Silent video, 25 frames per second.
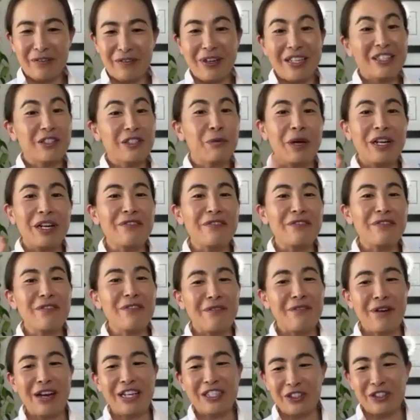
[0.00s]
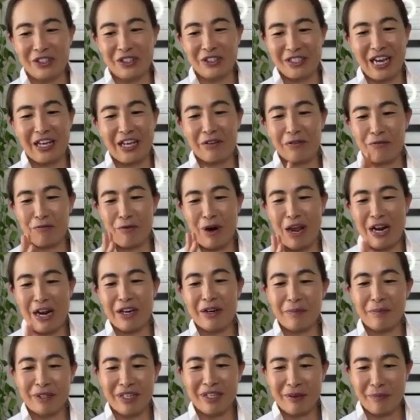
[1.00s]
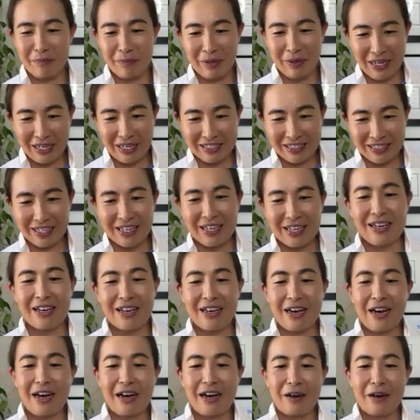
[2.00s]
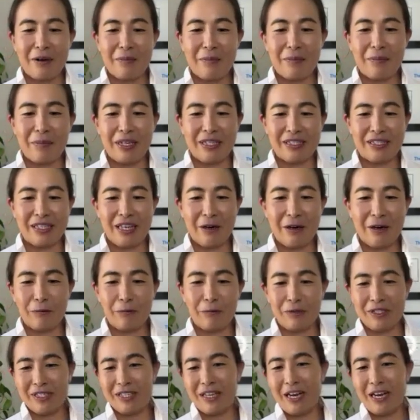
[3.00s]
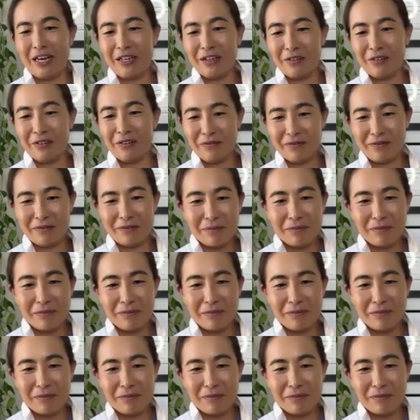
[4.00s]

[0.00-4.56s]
And 25, I just kind of randomly picked, as that was kind of